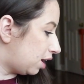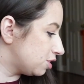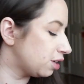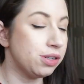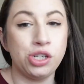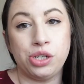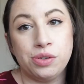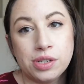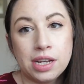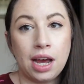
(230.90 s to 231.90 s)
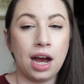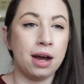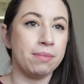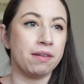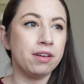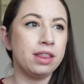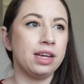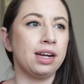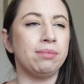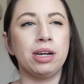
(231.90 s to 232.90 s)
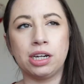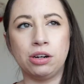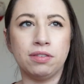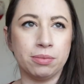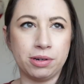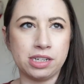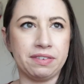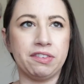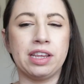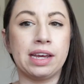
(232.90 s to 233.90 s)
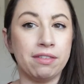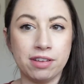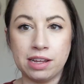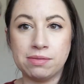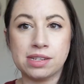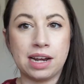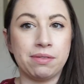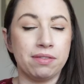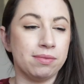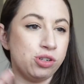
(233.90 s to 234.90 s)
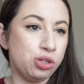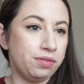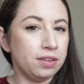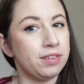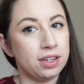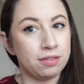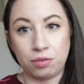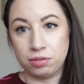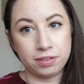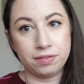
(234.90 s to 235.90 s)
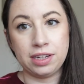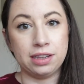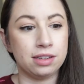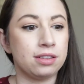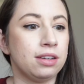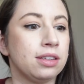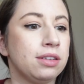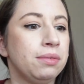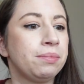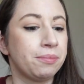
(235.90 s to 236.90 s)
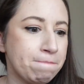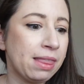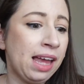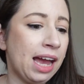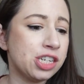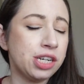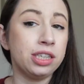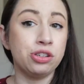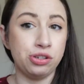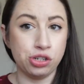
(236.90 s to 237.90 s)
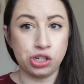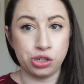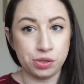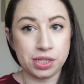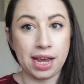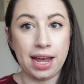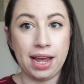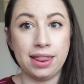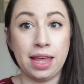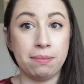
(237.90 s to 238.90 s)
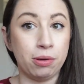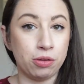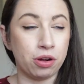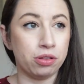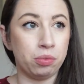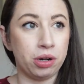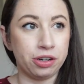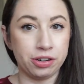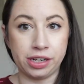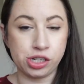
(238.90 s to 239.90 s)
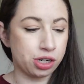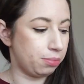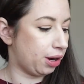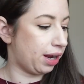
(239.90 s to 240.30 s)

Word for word: I'll start with shoes. Um, everything, I'm not gonna go over the price of everything. Everything was anywhere from two fifty to four fifty in this haul though. Actually, I got her two shoes, and they both are the Wonder Nation